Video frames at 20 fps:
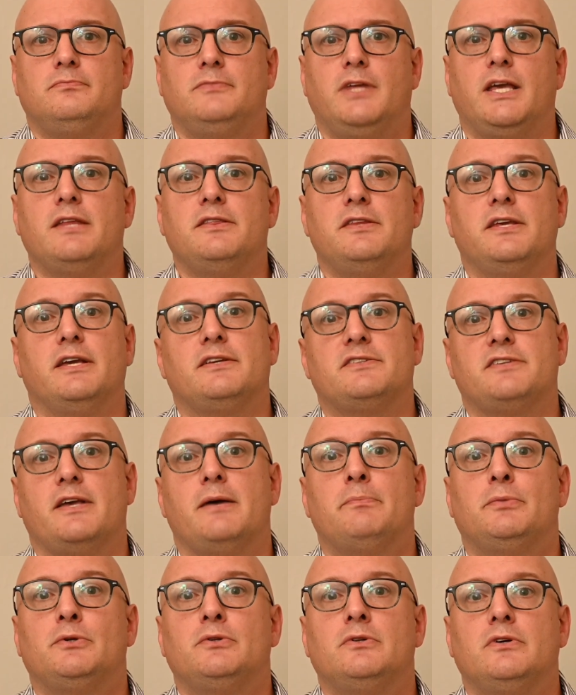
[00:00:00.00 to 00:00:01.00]
In the
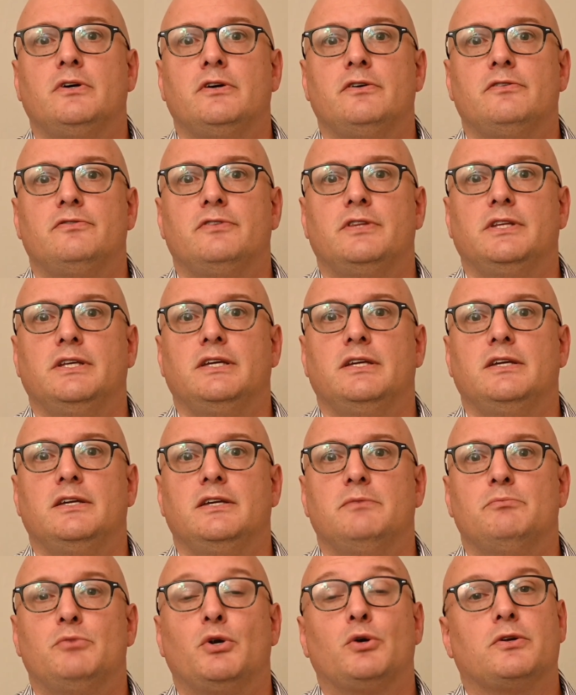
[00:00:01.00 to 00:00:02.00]
example of
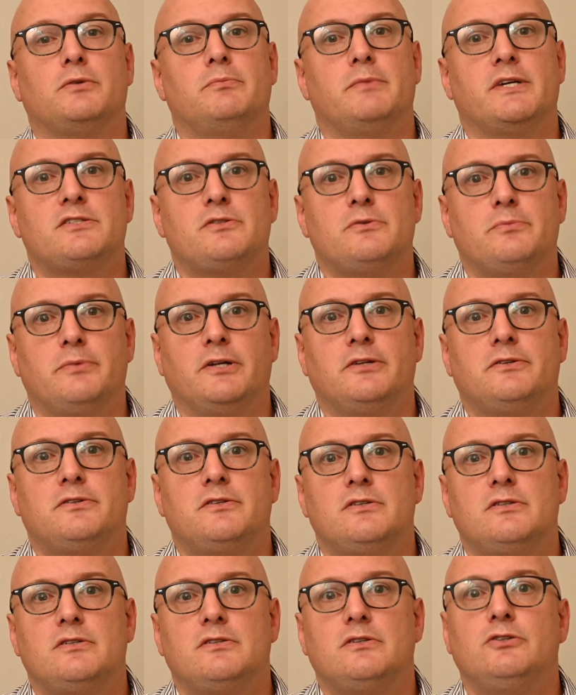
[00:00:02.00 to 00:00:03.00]
the broken mixer
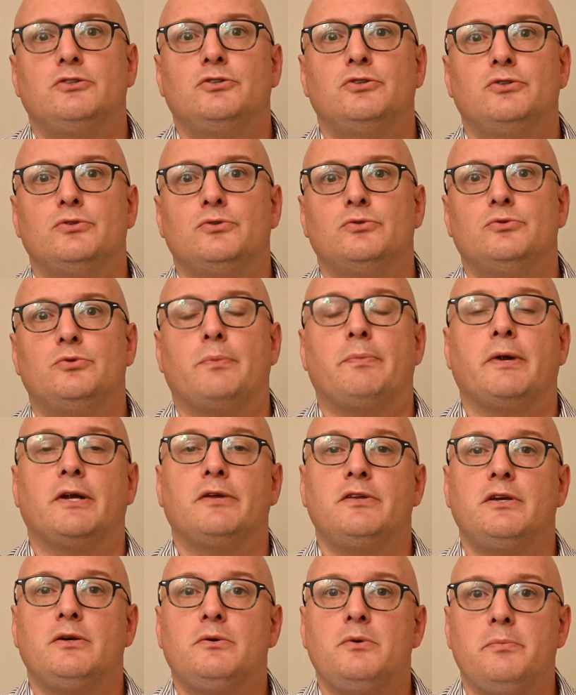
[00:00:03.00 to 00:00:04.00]
belt, you'd repair
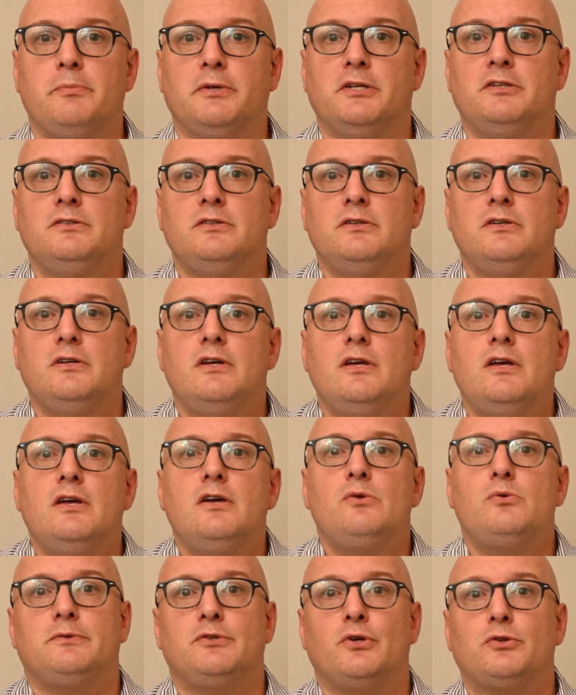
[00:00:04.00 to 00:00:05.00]
the equipment,
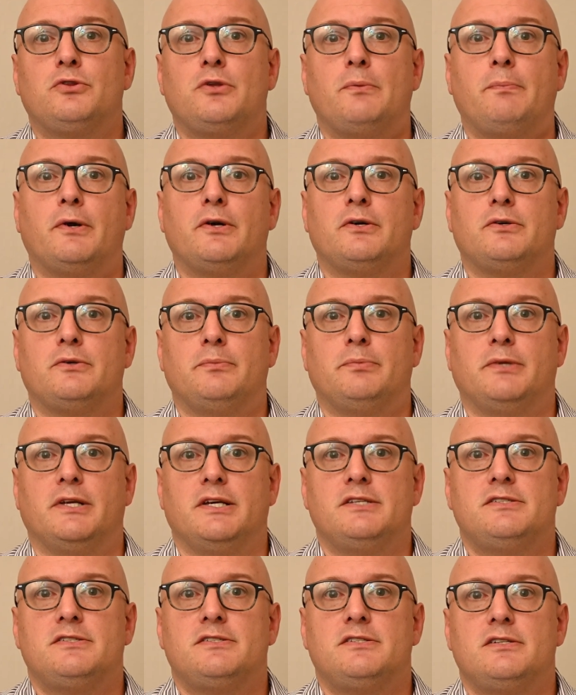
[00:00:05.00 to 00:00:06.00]
note the part
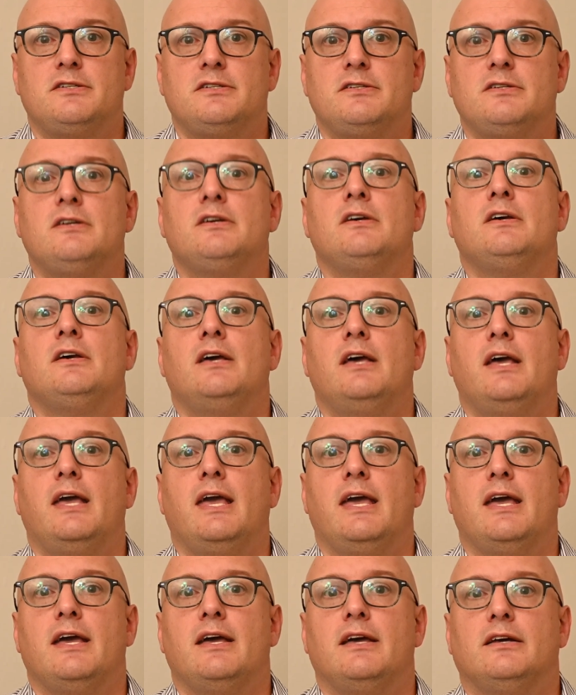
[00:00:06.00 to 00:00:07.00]
replaced,
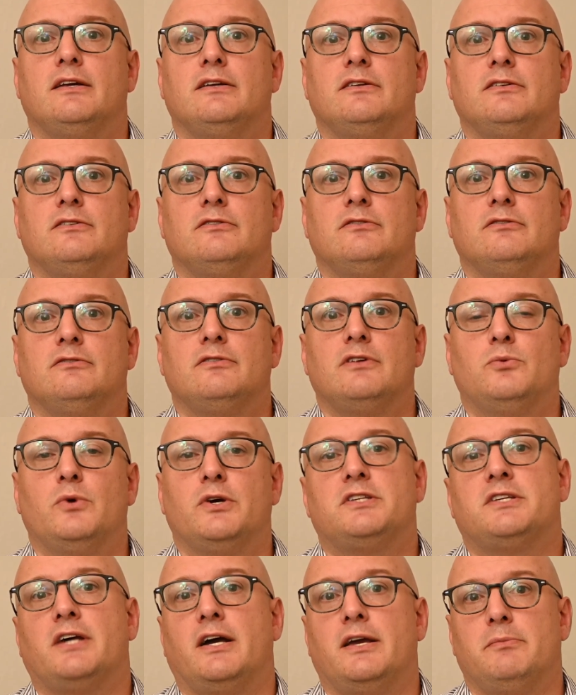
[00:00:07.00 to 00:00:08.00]
and
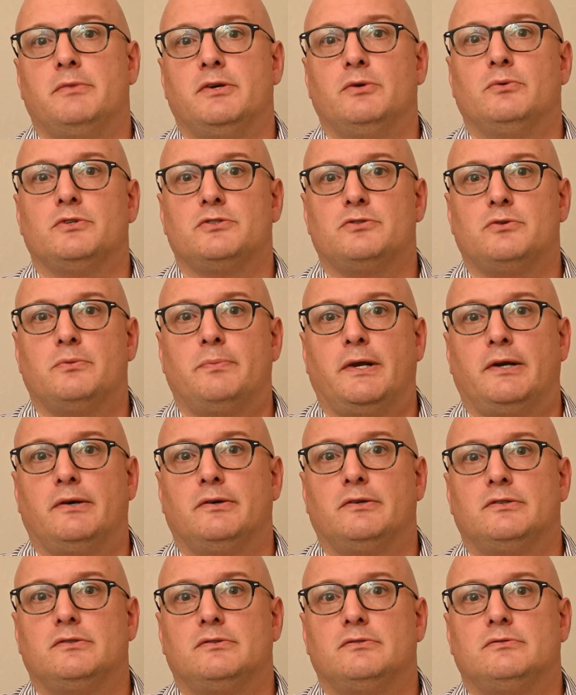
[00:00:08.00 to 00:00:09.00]
what time it was
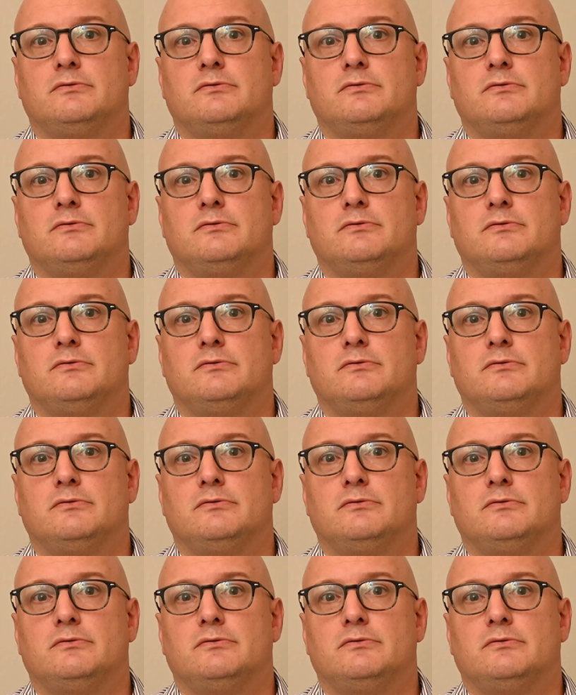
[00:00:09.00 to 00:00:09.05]
repaired.